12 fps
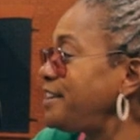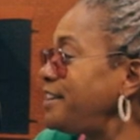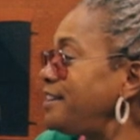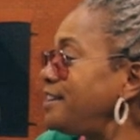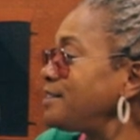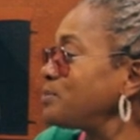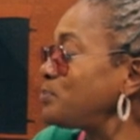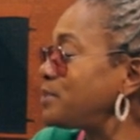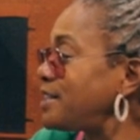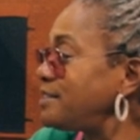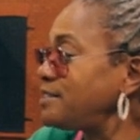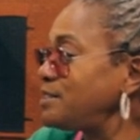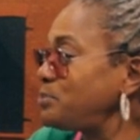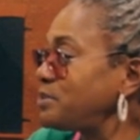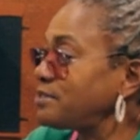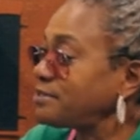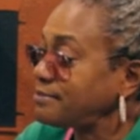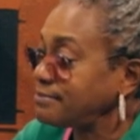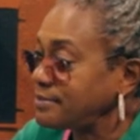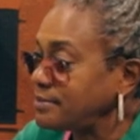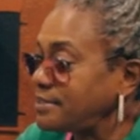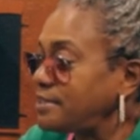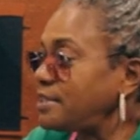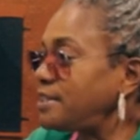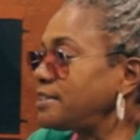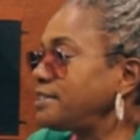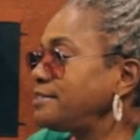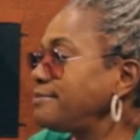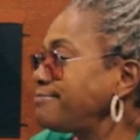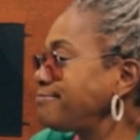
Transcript: And what I did was gut it,